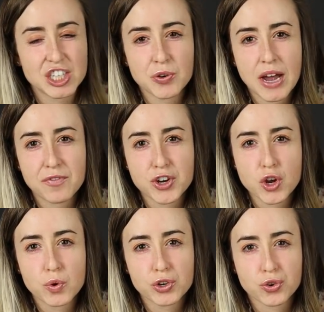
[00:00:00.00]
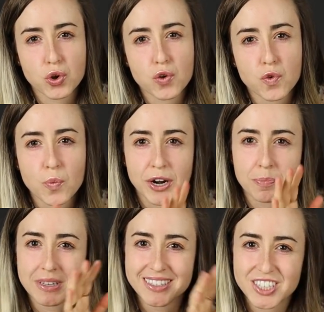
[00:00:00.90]
that you have no control over where to
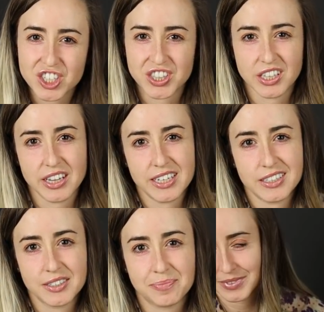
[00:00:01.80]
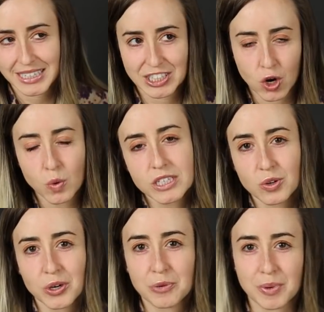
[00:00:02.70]
position the light. It's always
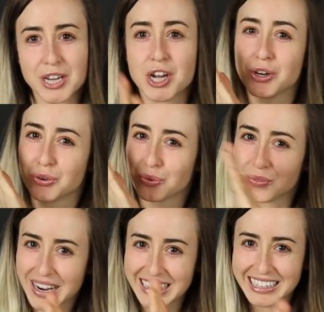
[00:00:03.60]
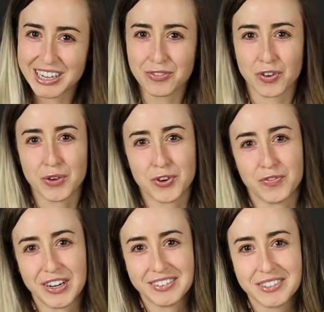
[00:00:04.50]
going to be directly in front of your
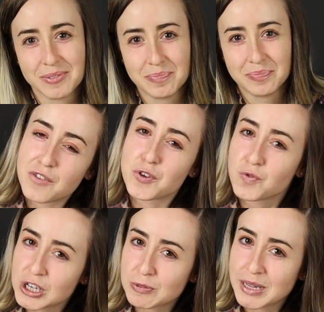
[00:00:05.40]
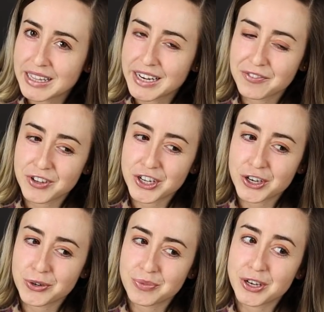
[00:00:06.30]
face. If you've watched my lighting
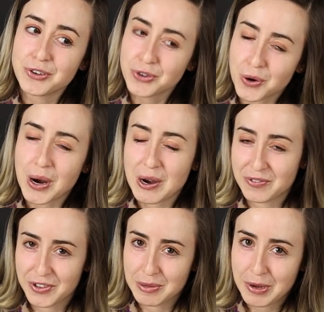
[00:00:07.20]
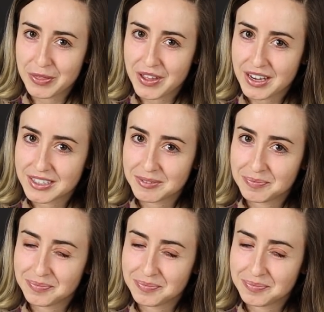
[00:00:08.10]
video, then you know how I feel about that.